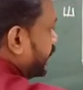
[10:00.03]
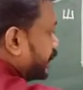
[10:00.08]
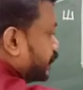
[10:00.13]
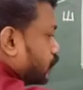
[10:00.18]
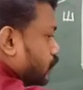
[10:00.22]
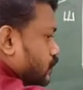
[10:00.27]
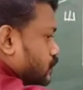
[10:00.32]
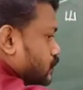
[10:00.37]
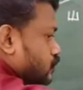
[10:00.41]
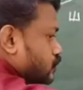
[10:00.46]

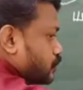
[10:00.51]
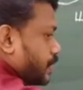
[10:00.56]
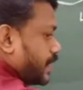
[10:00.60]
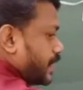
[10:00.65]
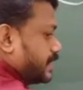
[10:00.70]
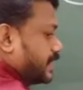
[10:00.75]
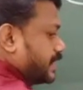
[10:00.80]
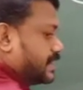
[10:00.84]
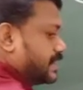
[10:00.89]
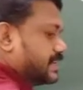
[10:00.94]
enclosed
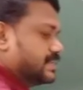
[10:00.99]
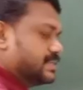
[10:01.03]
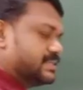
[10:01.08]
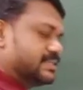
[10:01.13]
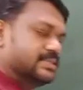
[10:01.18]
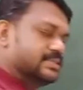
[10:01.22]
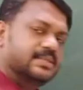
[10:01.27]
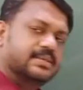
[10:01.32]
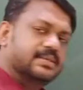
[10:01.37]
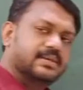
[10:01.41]
by that
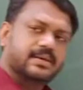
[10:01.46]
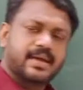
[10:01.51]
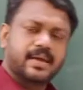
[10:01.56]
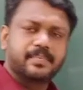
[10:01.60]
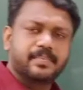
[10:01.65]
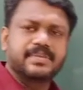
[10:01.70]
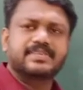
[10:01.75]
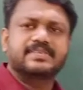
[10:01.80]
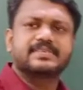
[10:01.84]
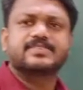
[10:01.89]
is the
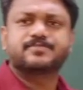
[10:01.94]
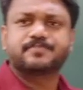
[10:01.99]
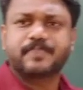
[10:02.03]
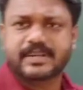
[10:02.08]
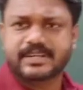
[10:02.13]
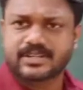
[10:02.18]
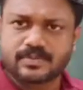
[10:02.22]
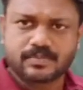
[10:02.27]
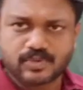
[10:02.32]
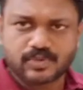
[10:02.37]
emissive
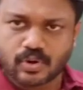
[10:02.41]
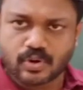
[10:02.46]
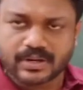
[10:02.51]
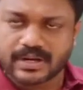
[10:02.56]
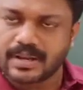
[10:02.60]
spectrum, total